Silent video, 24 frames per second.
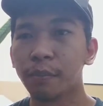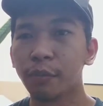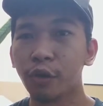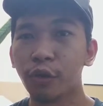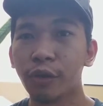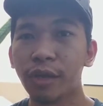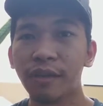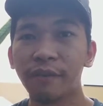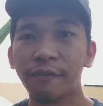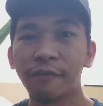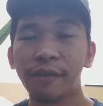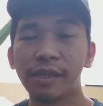
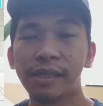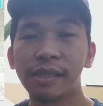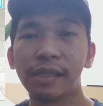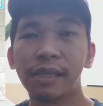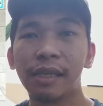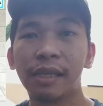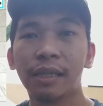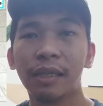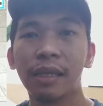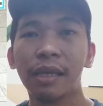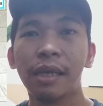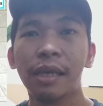you can
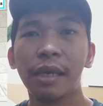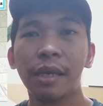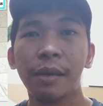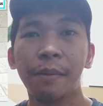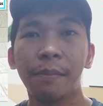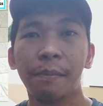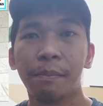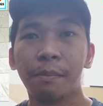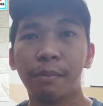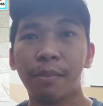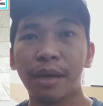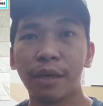visit
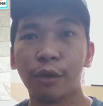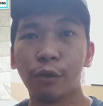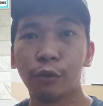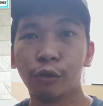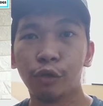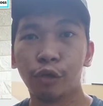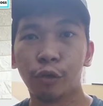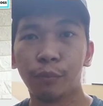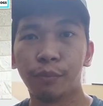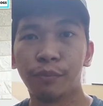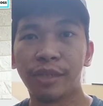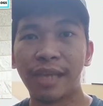my
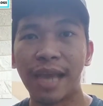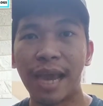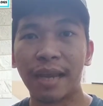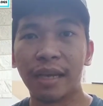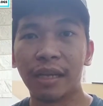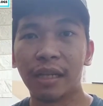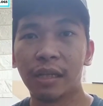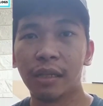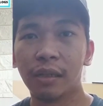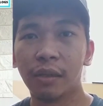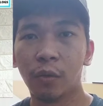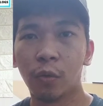YouTube
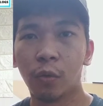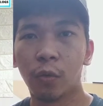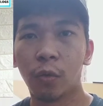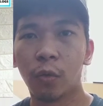channel,